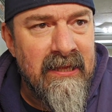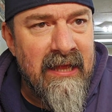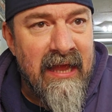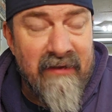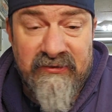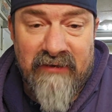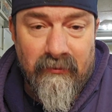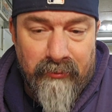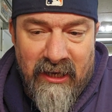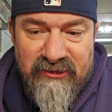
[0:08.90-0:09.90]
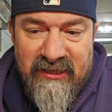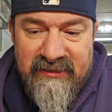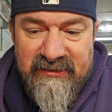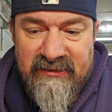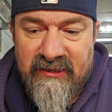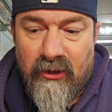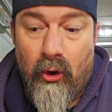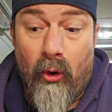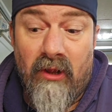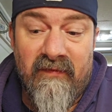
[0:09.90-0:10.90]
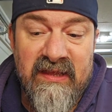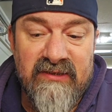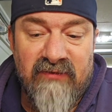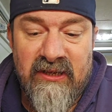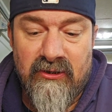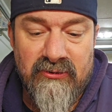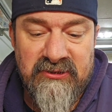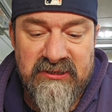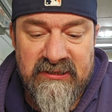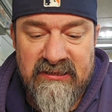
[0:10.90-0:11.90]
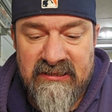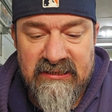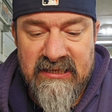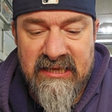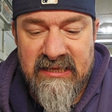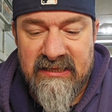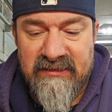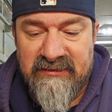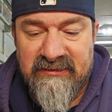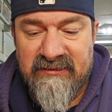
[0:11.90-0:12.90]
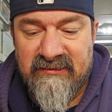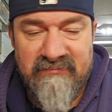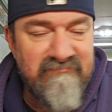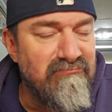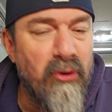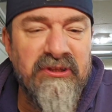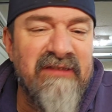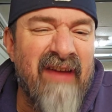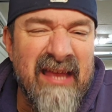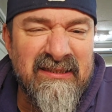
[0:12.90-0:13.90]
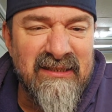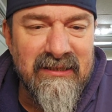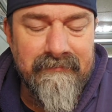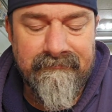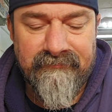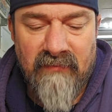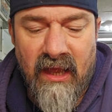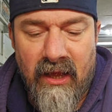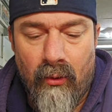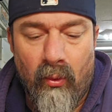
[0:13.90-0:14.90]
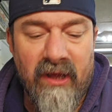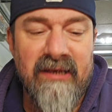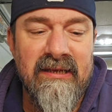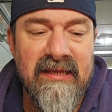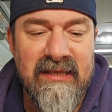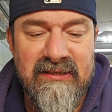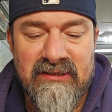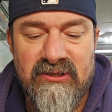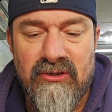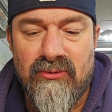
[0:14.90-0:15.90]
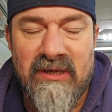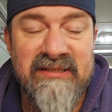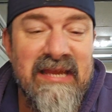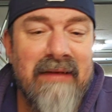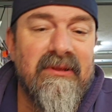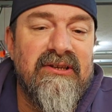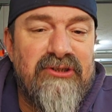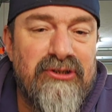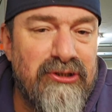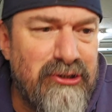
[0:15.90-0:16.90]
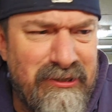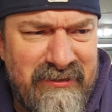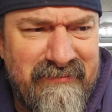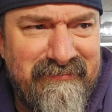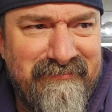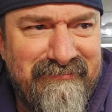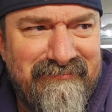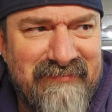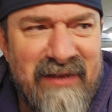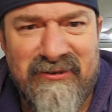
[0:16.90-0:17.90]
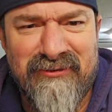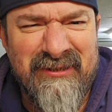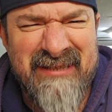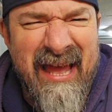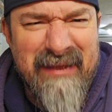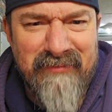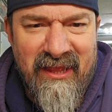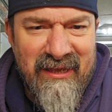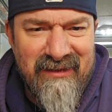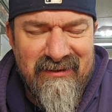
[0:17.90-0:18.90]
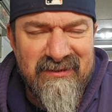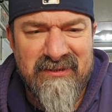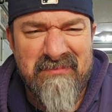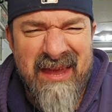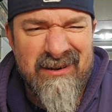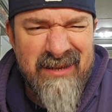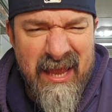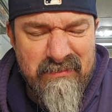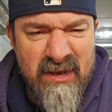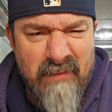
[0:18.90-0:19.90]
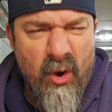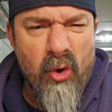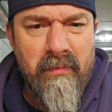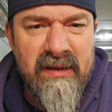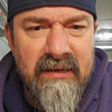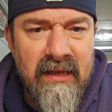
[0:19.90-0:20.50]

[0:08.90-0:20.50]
I have several projects. The goal of these videos is multifaceted. One, it's to establish, I don't know, a timeline and some entertainment, I'm hoping.